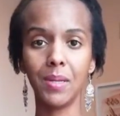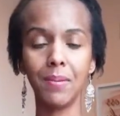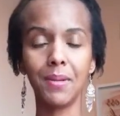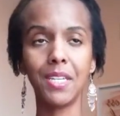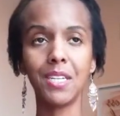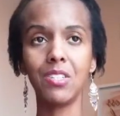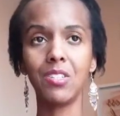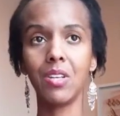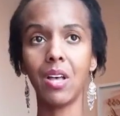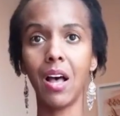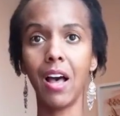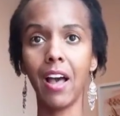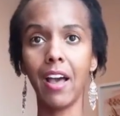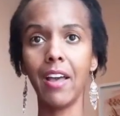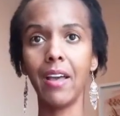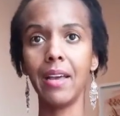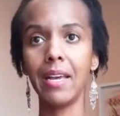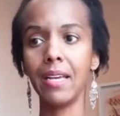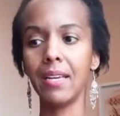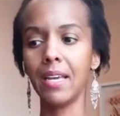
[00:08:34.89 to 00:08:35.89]
because
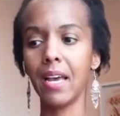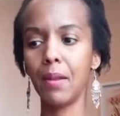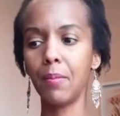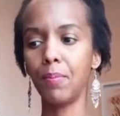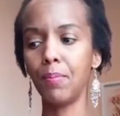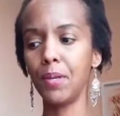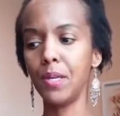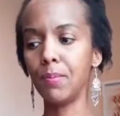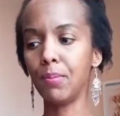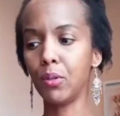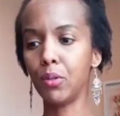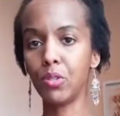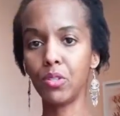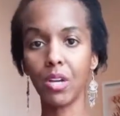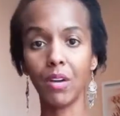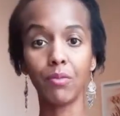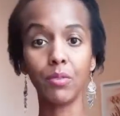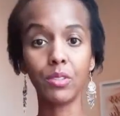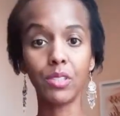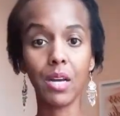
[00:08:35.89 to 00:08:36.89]
I get people
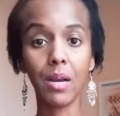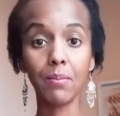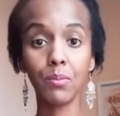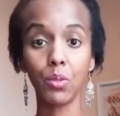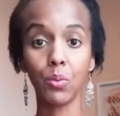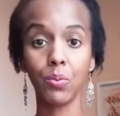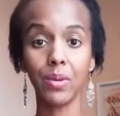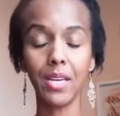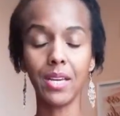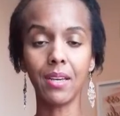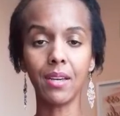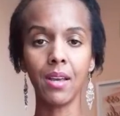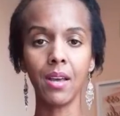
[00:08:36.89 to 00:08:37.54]
several times a week